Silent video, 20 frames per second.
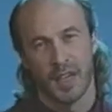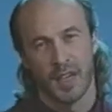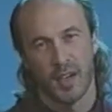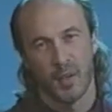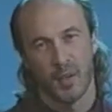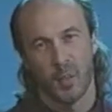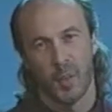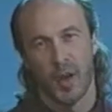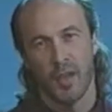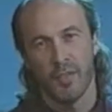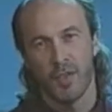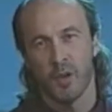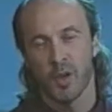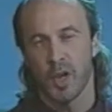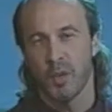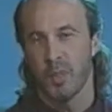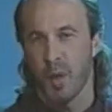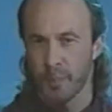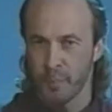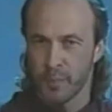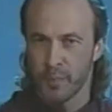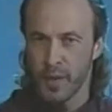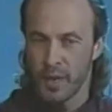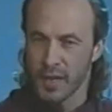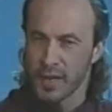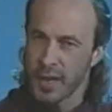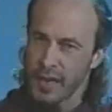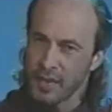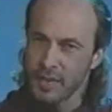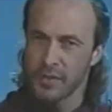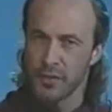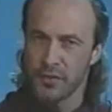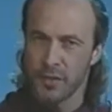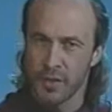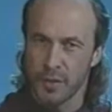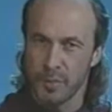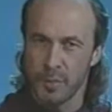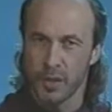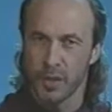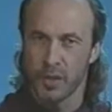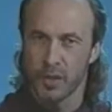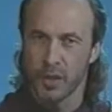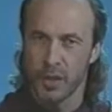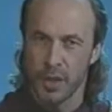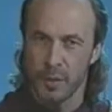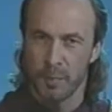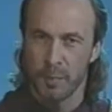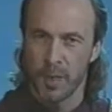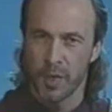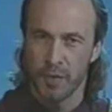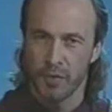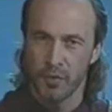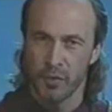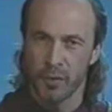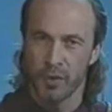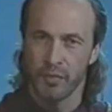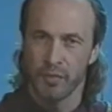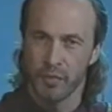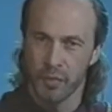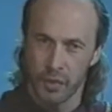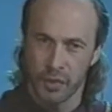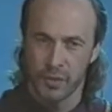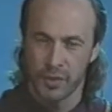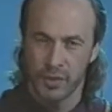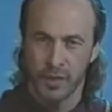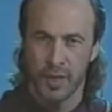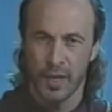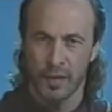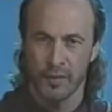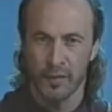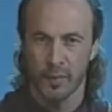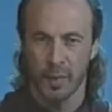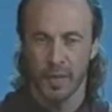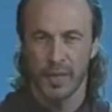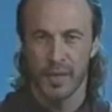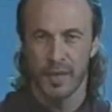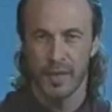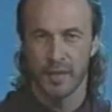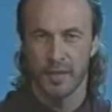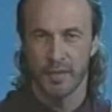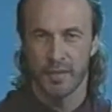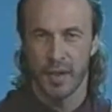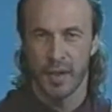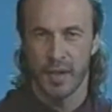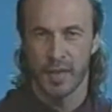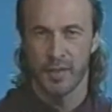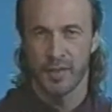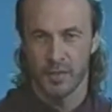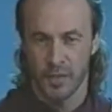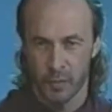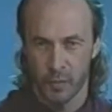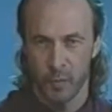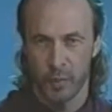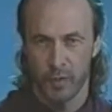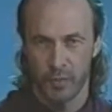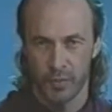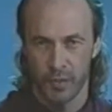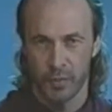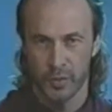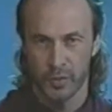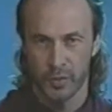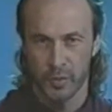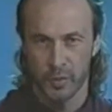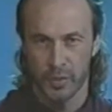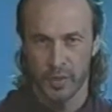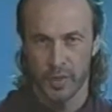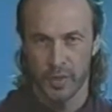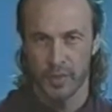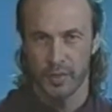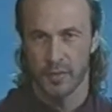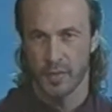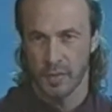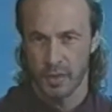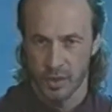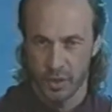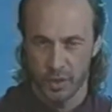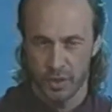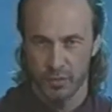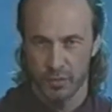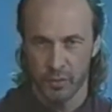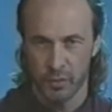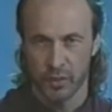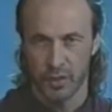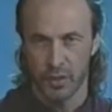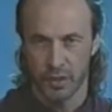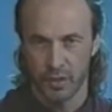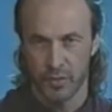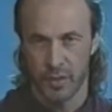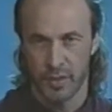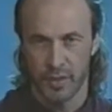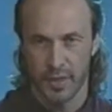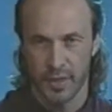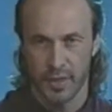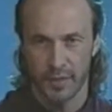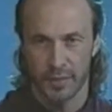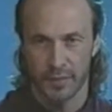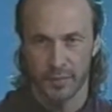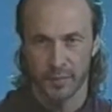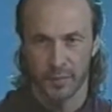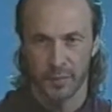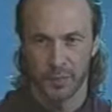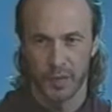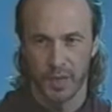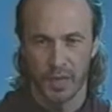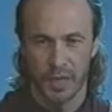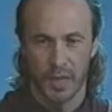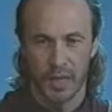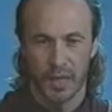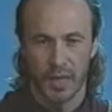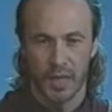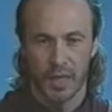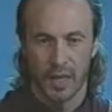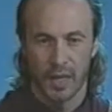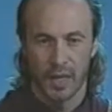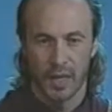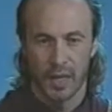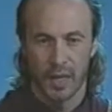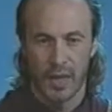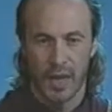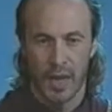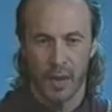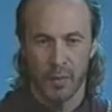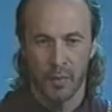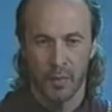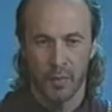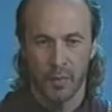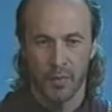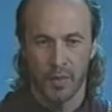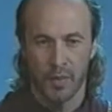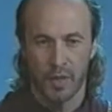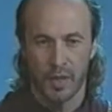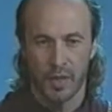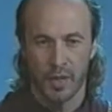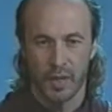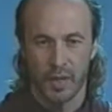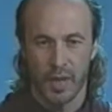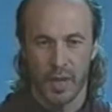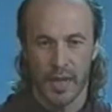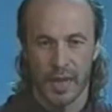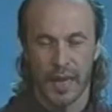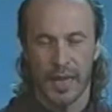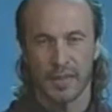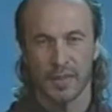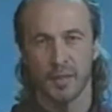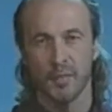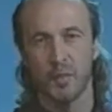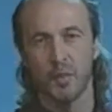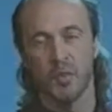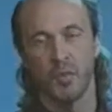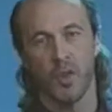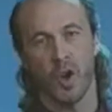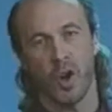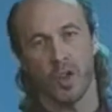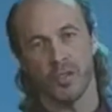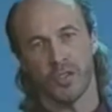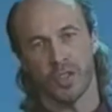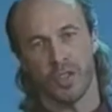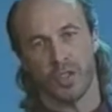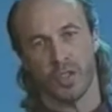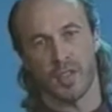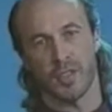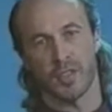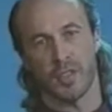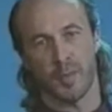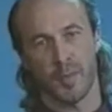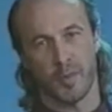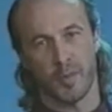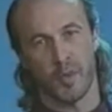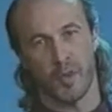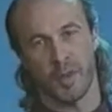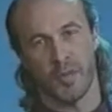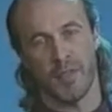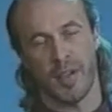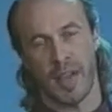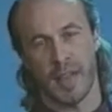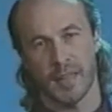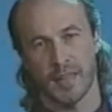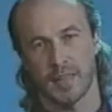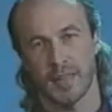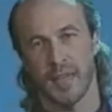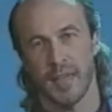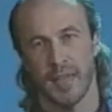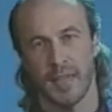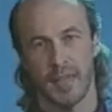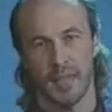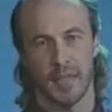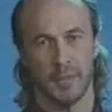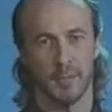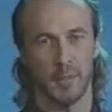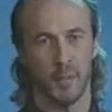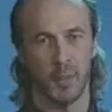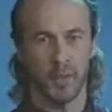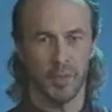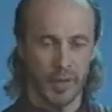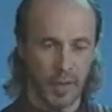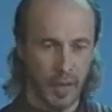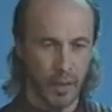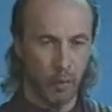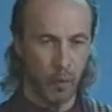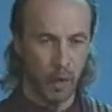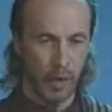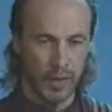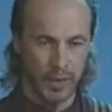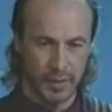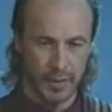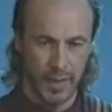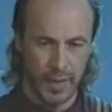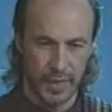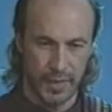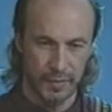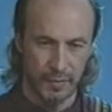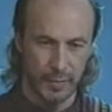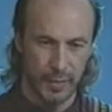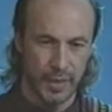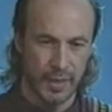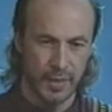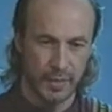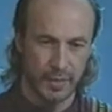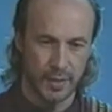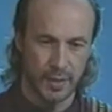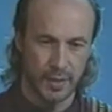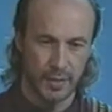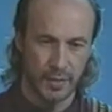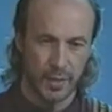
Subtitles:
whenever you come up against a rhythm that you're going to play for, the first thing you have to identify is one of those two things, if it's a shuffle or a straight 8. Now, I'd like to move on to look at some of the more advanced techniques, but one thing I want to say is that